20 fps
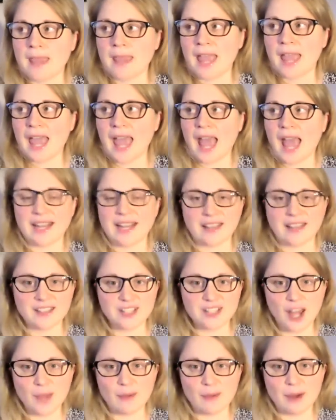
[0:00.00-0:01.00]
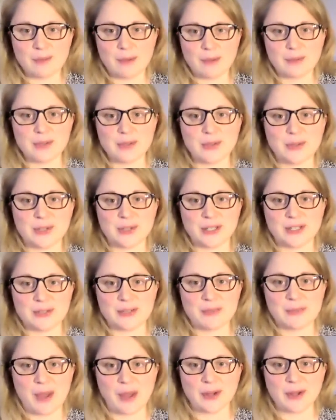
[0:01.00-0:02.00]
And at the time I remember talking to
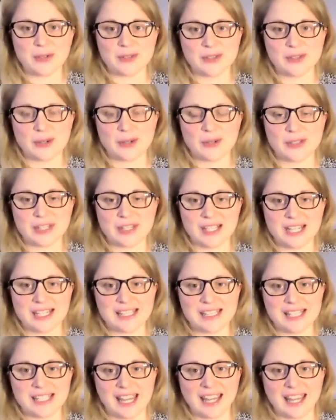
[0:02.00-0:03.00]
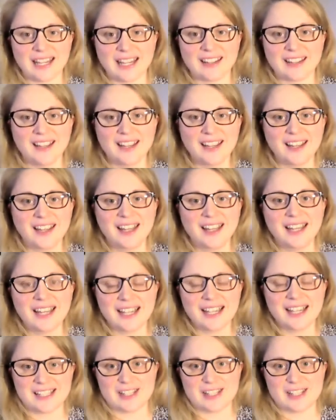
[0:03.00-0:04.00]
my consultant and saying,
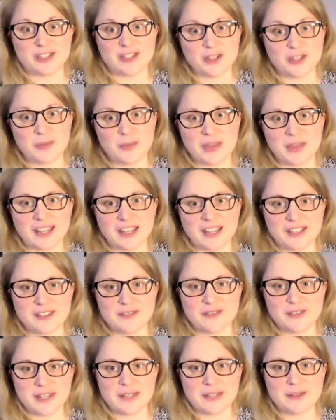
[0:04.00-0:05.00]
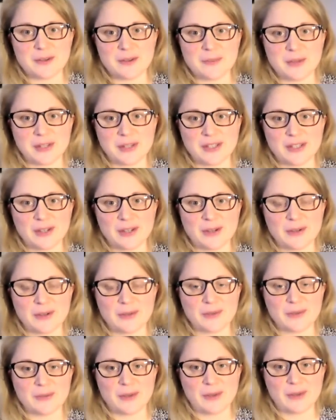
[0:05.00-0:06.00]
is this a stupid thing for me to pursue
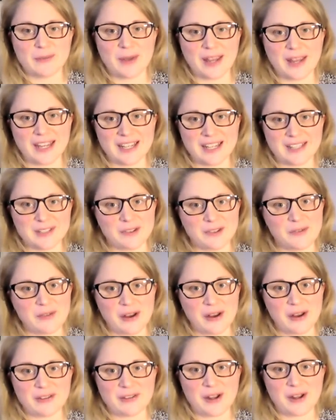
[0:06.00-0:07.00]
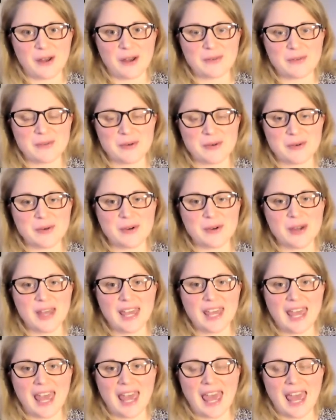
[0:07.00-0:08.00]
when my ears are not very reliable?
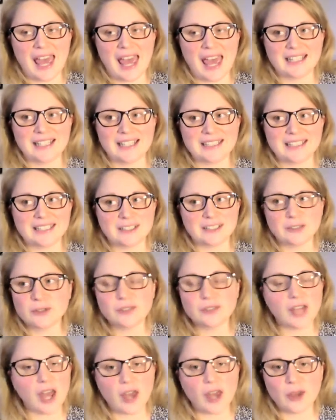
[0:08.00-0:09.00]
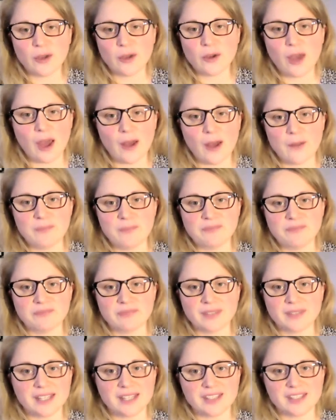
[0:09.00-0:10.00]
And he said, oh no,
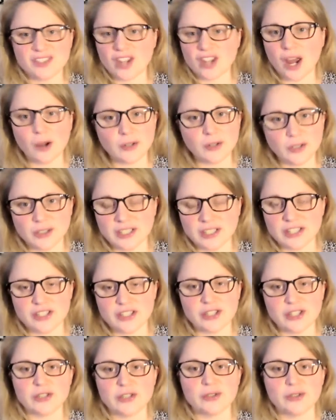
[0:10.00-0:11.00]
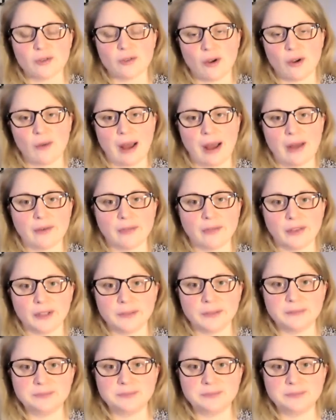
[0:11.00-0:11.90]
it's childhood issues, you'll grow out of them.